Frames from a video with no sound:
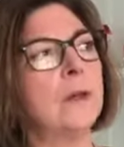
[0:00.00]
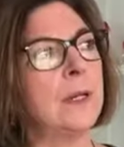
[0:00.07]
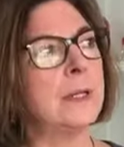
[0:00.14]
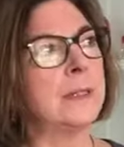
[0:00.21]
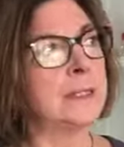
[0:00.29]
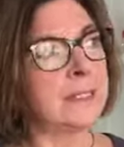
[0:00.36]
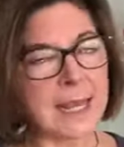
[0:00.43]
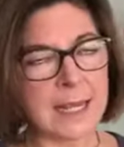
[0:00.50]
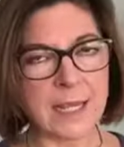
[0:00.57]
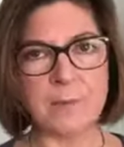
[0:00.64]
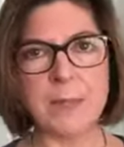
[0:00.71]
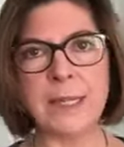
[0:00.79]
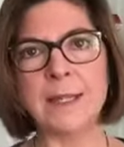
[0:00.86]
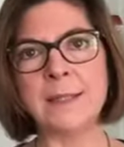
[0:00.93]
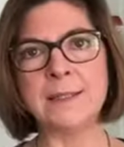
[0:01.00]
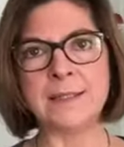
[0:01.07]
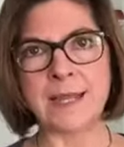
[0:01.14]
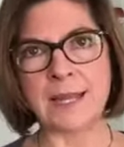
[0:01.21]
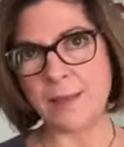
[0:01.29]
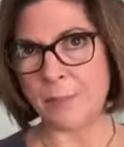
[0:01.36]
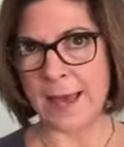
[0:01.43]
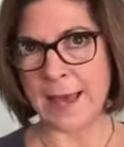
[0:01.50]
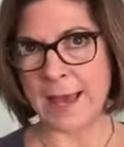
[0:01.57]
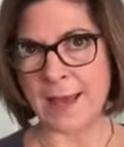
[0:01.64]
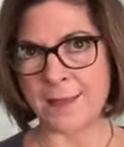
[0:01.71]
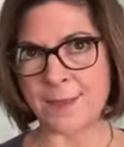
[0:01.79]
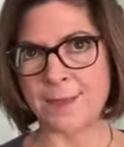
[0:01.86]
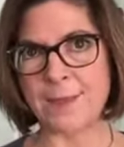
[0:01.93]
stay committed, stay the
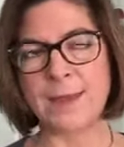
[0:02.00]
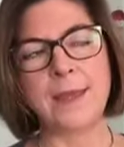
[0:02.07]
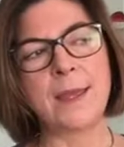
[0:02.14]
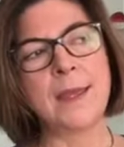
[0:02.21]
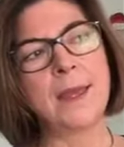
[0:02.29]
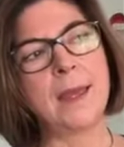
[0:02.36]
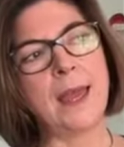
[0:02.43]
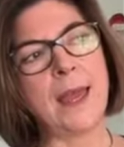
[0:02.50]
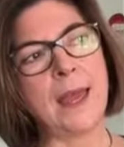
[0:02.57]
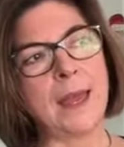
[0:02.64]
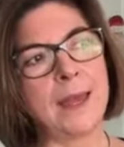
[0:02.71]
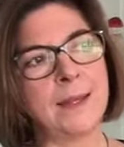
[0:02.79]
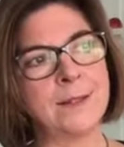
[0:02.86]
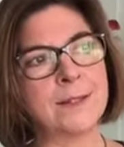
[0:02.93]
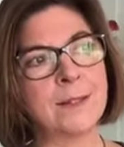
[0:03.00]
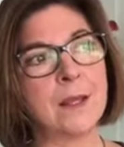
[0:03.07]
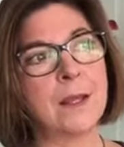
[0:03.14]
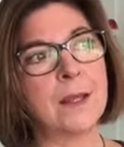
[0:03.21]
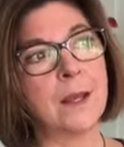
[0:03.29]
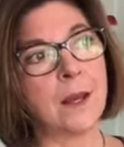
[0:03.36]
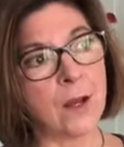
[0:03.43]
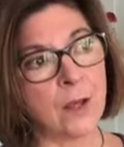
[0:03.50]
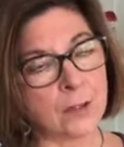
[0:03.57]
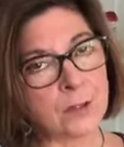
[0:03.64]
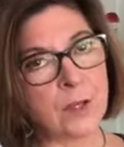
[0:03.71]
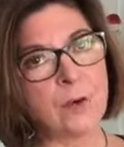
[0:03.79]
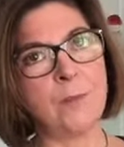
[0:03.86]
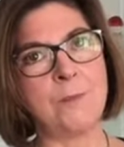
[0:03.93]
path, and
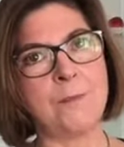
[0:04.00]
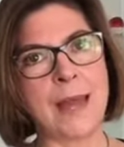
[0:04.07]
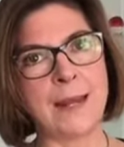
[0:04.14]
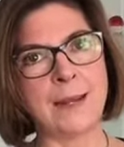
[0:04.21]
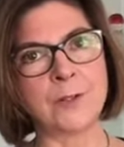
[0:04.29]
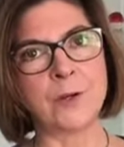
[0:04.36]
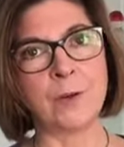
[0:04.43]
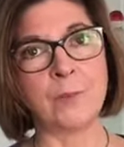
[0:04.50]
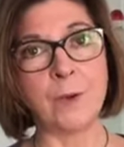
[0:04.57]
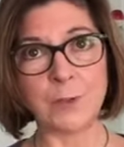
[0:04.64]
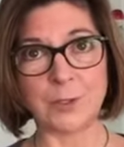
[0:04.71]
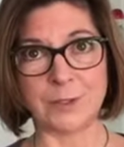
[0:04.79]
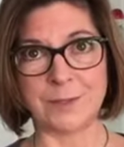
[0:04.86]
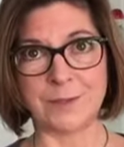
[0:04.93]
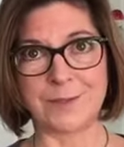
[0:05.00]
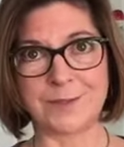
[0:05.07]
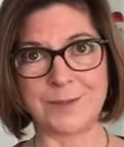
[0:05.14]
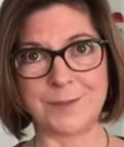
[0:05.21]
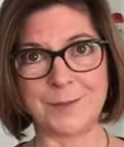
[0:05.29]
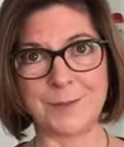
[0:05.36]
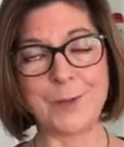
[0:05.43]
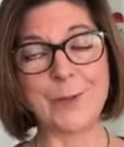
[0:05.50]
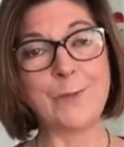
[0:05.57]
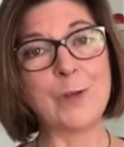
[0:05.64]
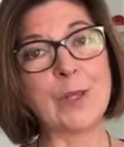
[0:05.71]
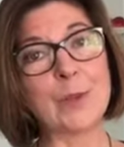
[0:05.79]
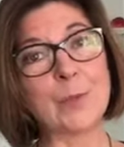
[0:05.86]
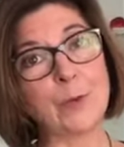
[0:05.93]
also manage our emotions. So if you
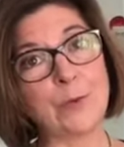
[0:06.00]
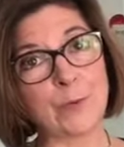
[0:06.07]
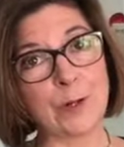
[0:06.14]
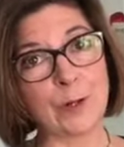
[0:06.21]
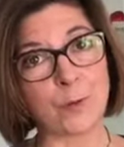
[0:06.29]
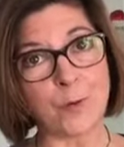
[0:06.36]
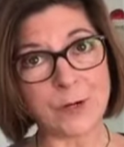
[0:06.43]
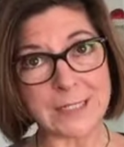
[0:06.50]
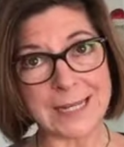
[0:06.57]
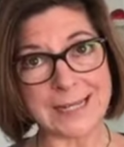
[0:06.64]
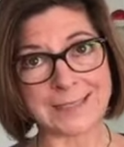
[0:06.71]
get the prefrontal cortex